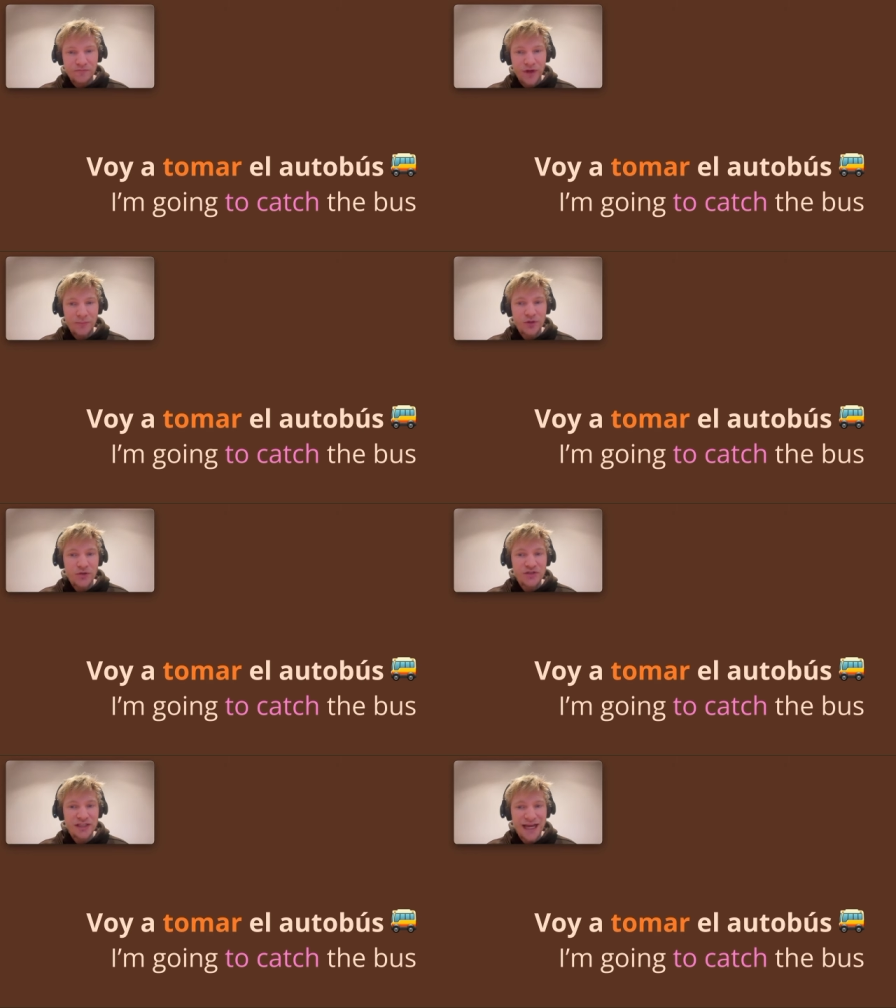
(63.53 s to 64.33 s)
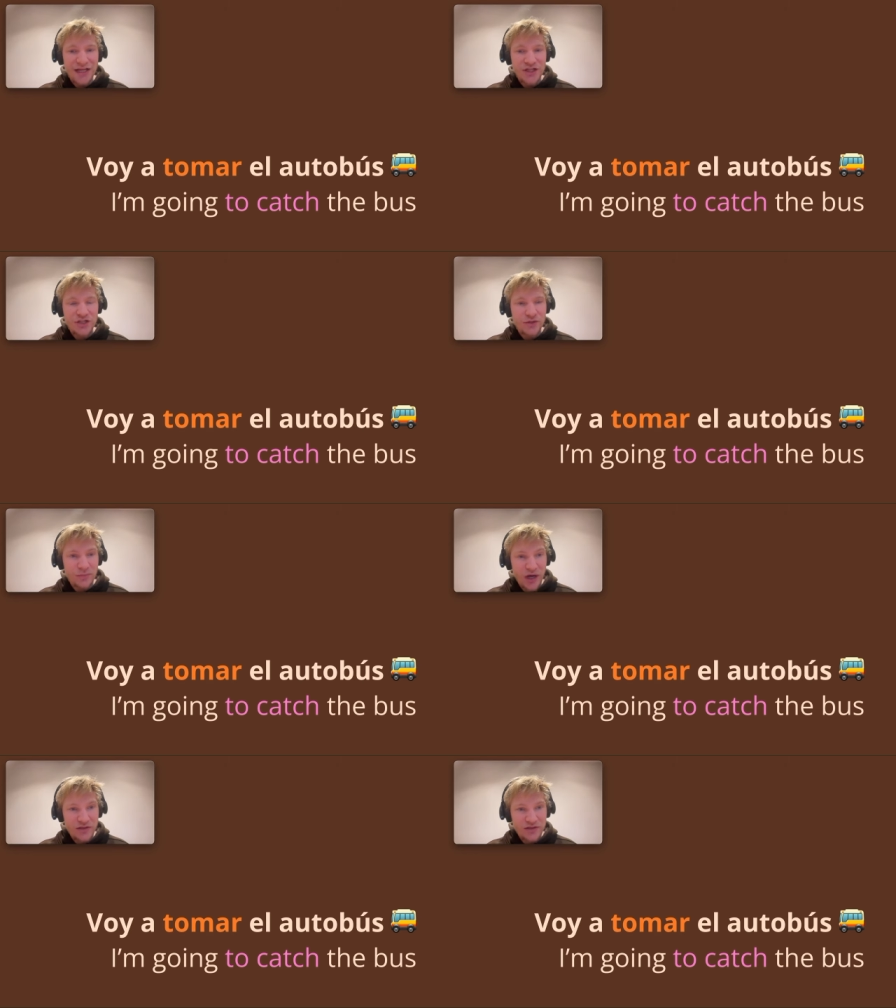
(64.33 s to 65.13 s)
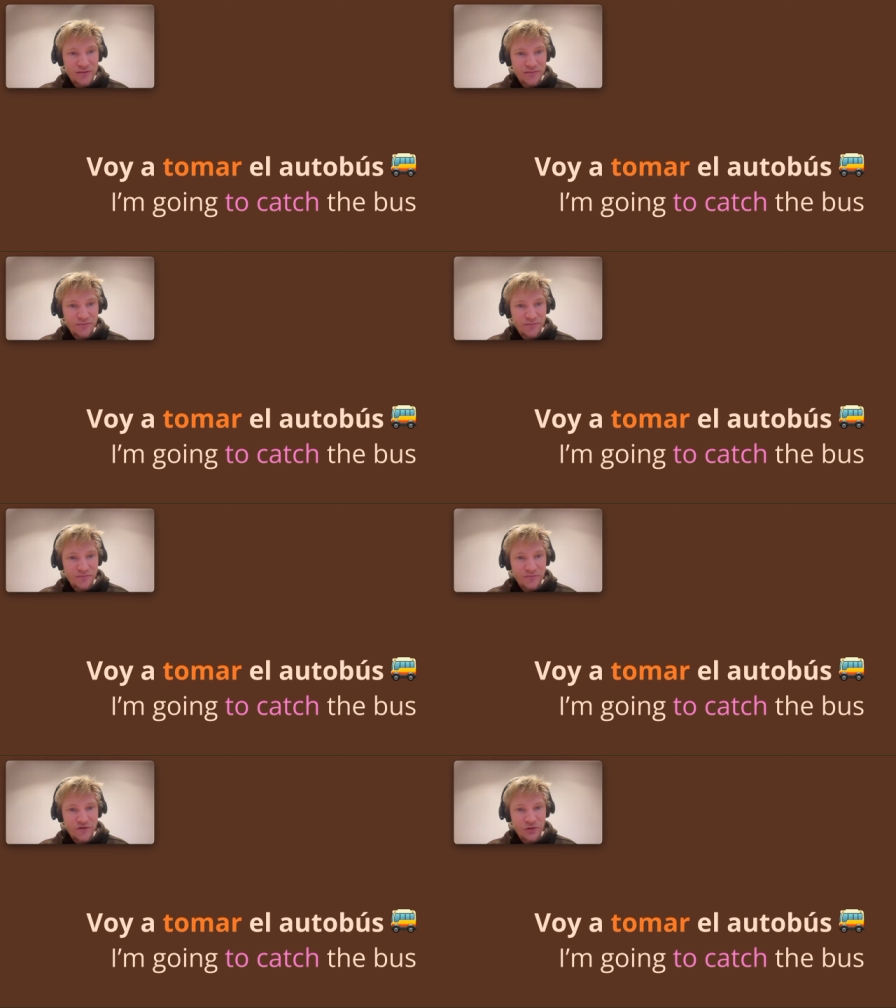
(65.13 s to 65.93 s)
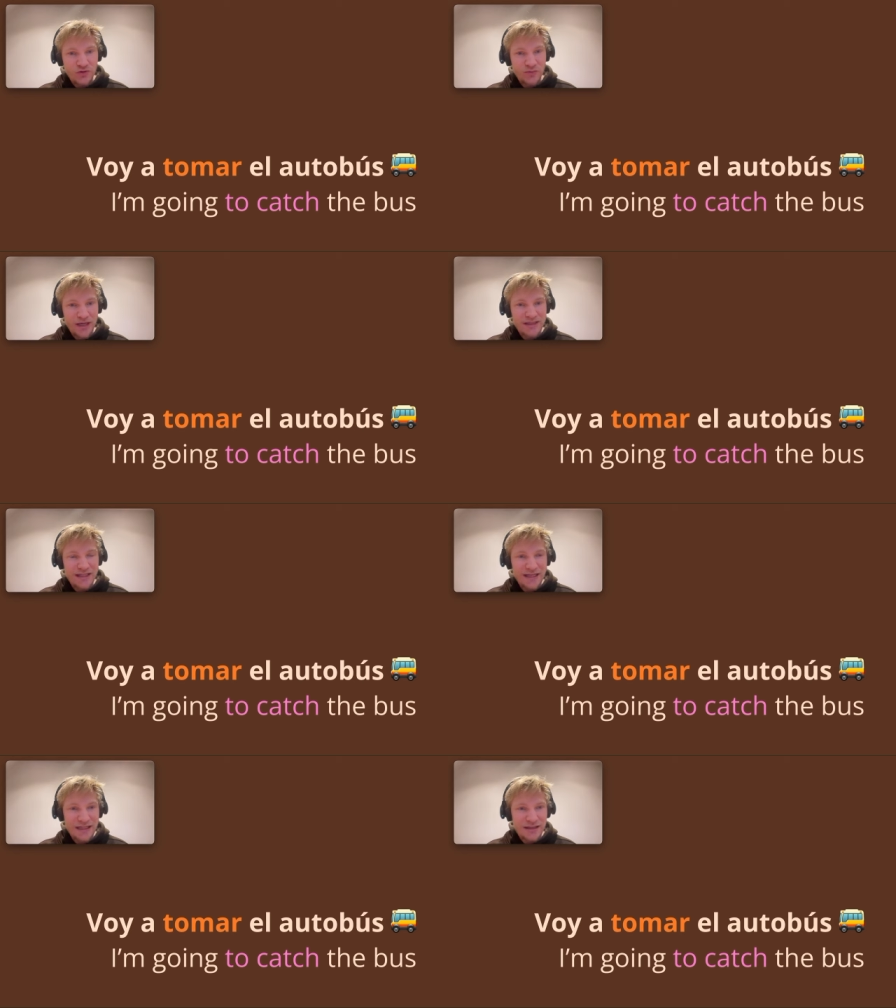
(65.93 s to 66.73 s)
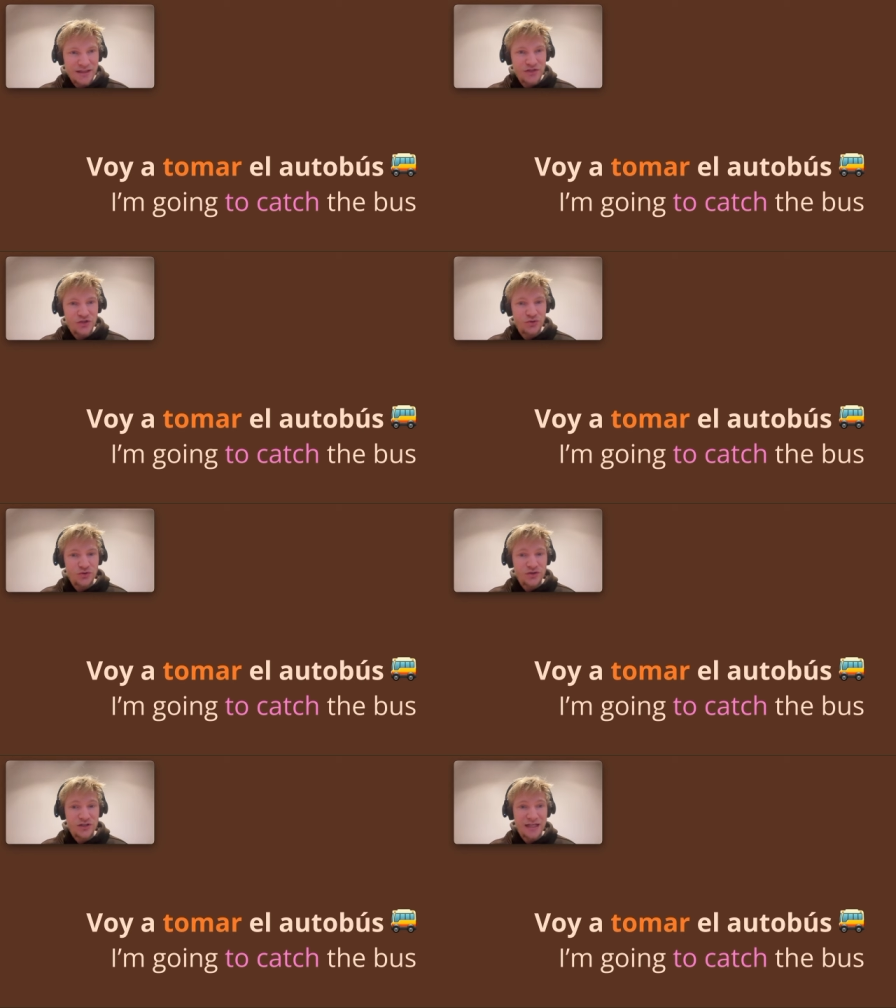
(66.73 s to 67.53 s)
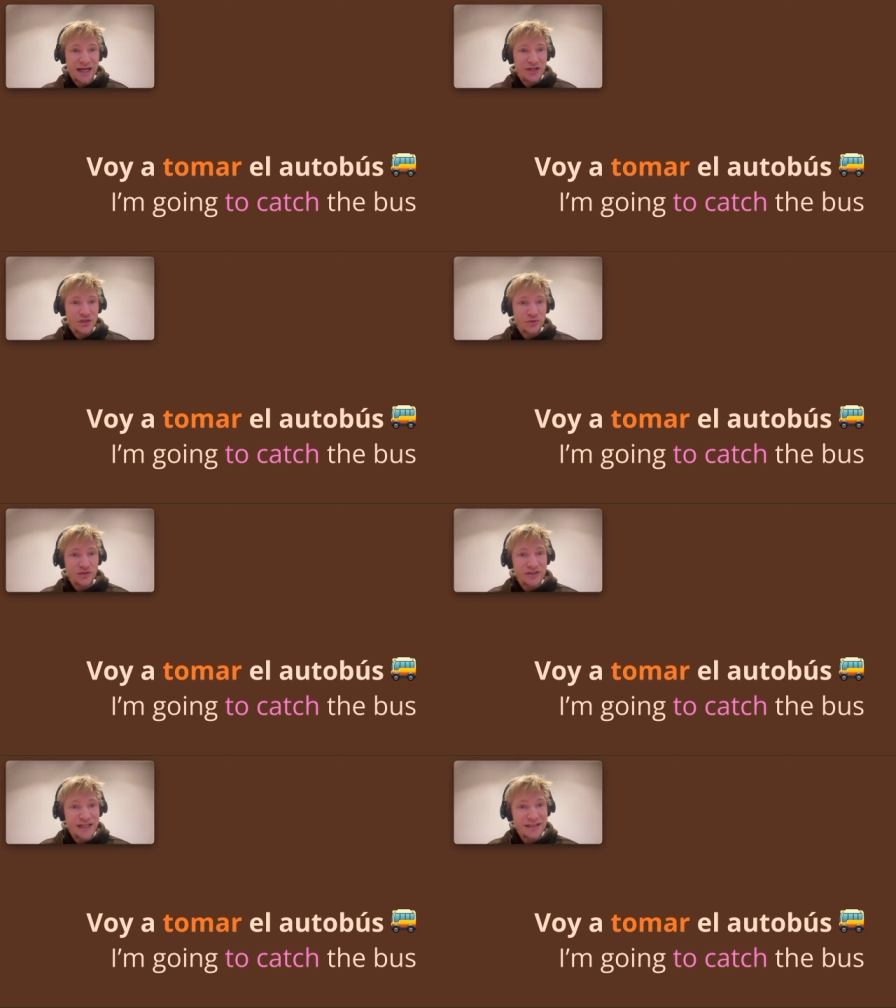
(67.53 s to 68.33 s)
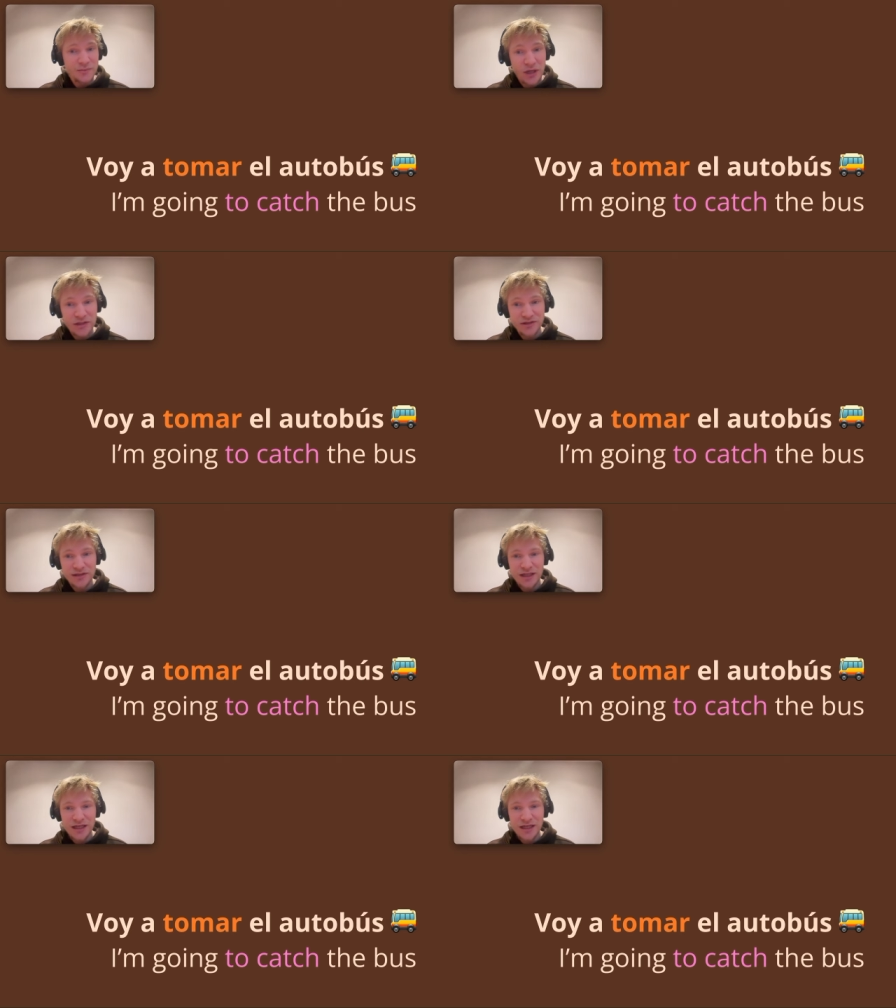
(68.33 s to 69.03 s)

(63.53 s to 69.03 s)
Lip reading: I'm going to catch the bus. So tomar here is used to catch or to take the bus.